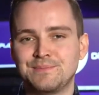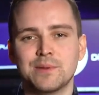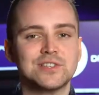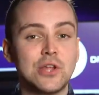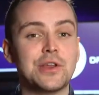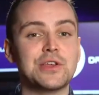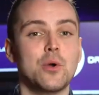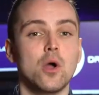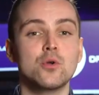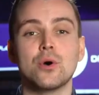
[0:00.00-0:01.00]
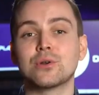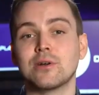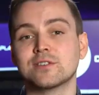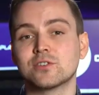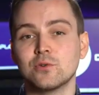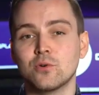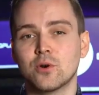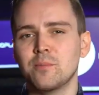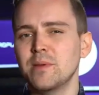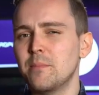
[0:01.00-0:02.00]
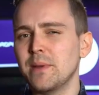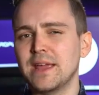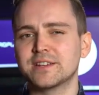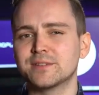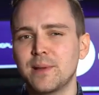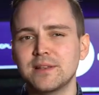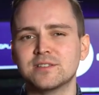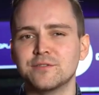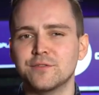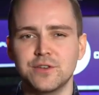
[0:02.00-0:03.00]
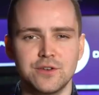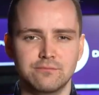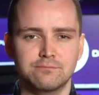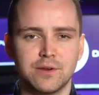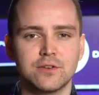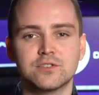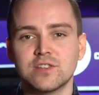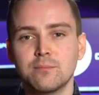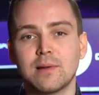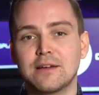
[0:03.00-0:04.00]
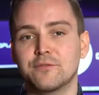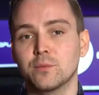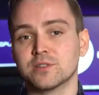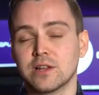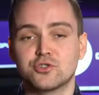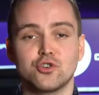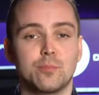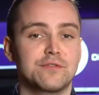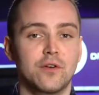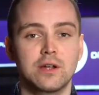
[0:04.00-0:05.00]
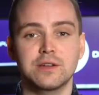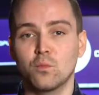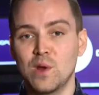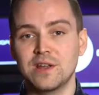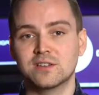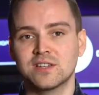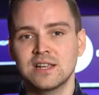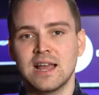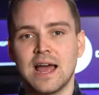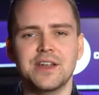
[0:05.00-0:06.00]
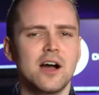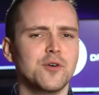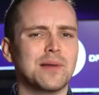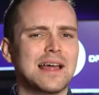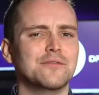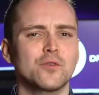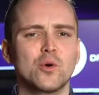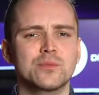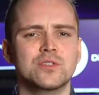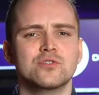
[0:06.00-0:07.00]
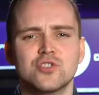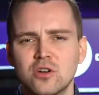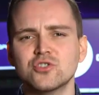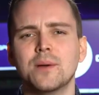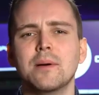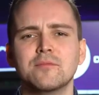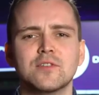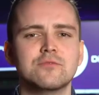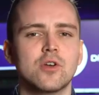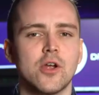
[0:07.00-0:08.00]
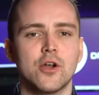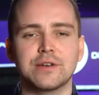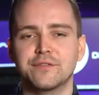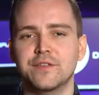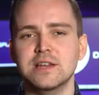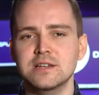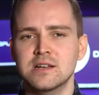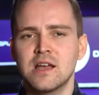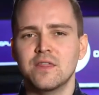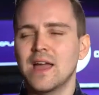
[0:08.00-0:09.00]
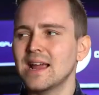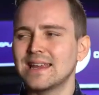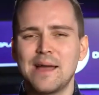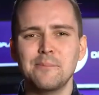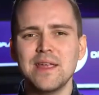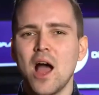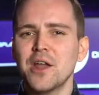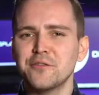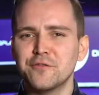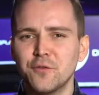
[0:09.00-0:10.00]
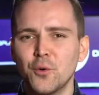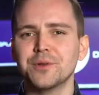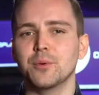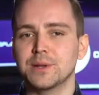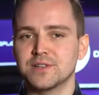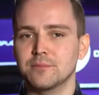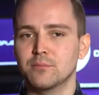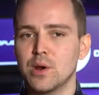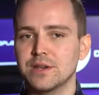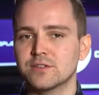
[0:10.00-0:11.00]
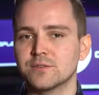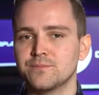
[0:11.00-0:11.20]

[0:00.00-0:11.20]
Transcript: But starting your own online store can be a bit expensive for you because some platforms like Shopify, Wix, and other platforms charge a monthly recurring fee that can be unaffordable at some points.